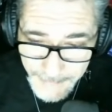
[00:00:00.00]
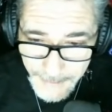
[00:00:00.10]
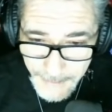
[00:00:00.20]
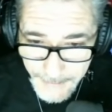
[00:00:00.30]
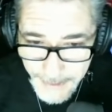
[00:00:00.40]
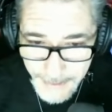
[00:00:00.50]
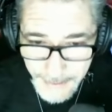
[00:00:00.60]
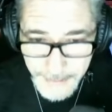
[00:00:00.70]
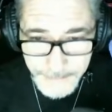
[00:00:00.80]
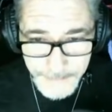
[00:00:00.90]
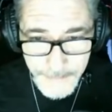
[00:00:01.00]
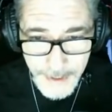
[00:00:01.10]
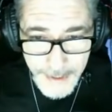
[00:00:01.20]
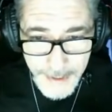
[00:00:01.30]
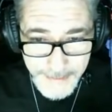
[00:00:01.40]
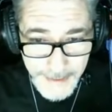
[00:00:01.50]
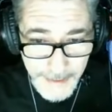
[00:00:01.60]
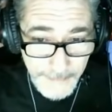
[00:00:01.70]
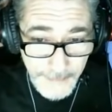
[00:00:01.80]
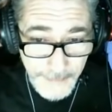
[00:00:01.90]
to. I mean, I can't stay out
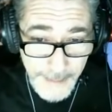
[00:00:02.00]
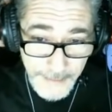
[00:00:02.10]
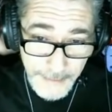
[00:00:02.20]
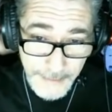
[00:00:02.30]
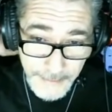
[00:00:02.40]
forever.